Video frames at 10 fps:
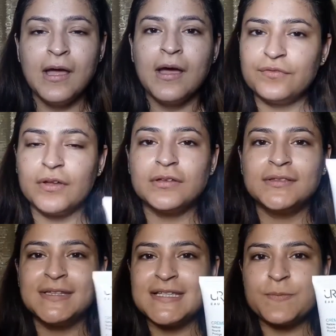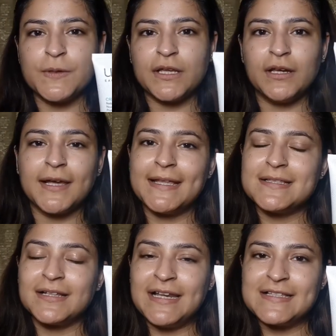This particular
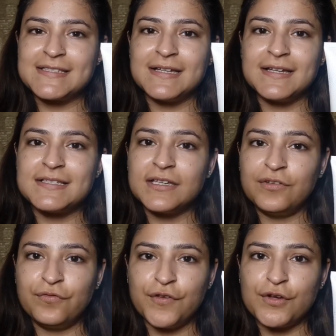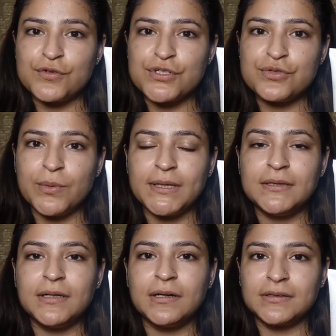cleanser is infused
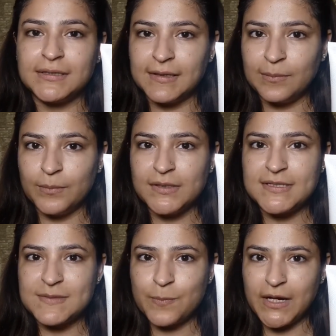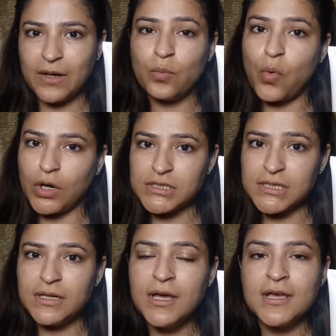with thermal spring
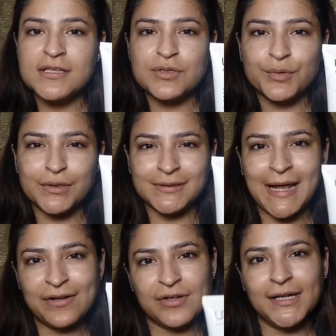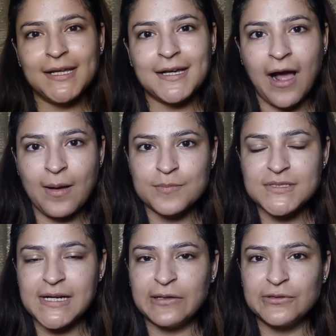water, so that really
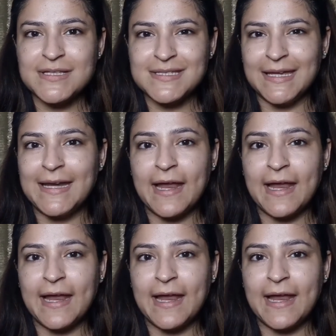calms down the skin.